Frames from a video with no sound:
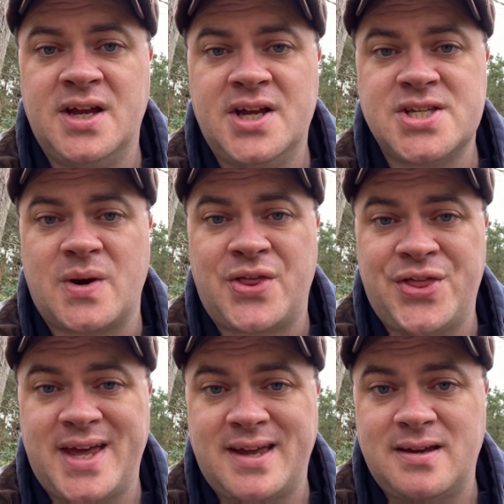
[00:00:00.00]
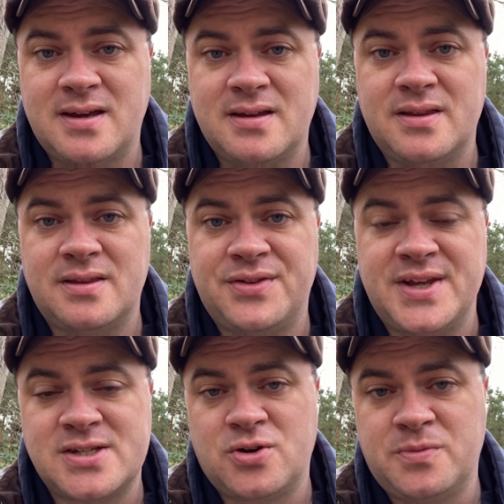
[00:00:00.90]
So I think
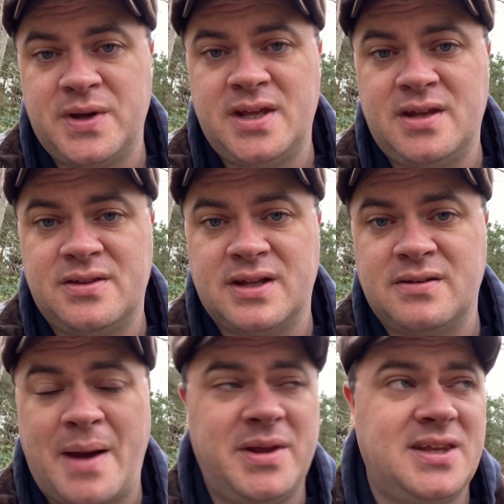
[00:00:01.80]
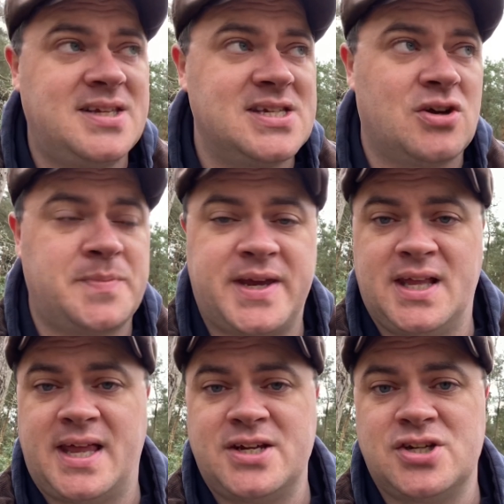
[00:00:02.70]
this could be, I mean, this is all
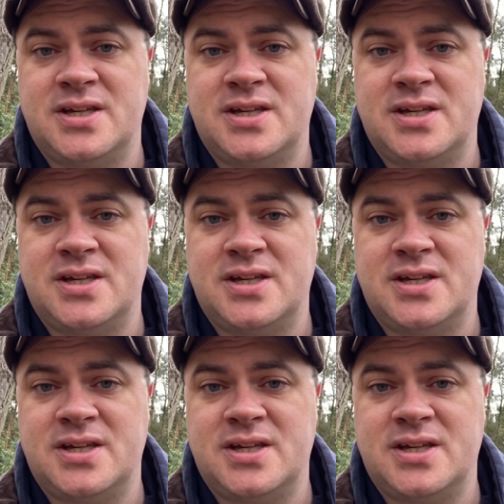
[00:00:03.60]
speculation.